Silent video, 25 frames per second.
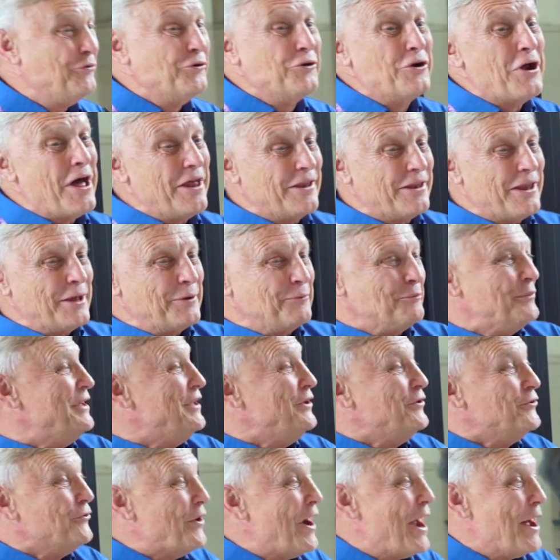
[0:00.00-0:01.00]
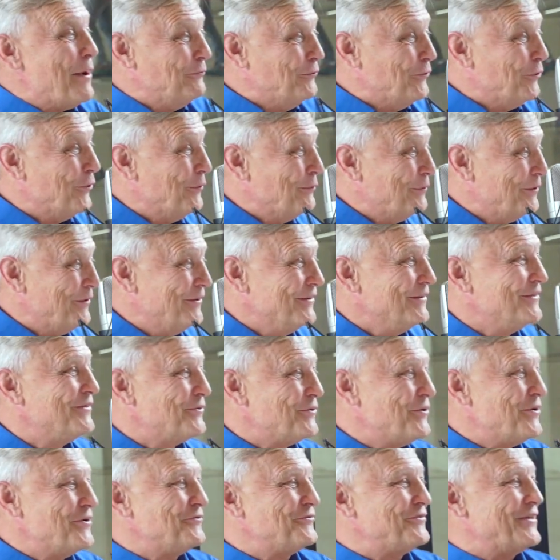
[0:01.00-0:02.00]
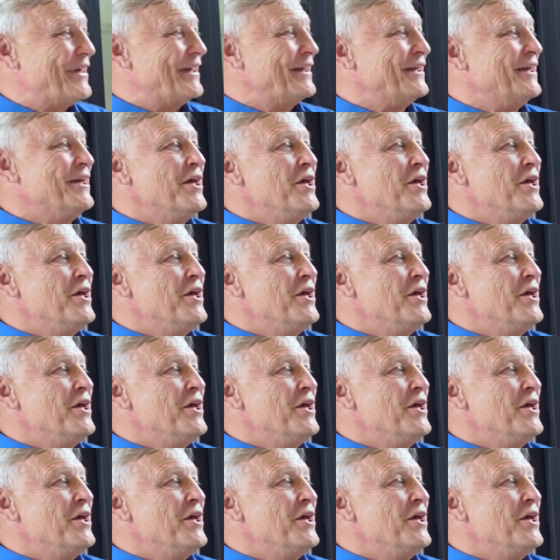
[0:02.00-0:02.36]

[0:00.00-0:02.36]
If you're not like me, you're abnormal, sort of thing.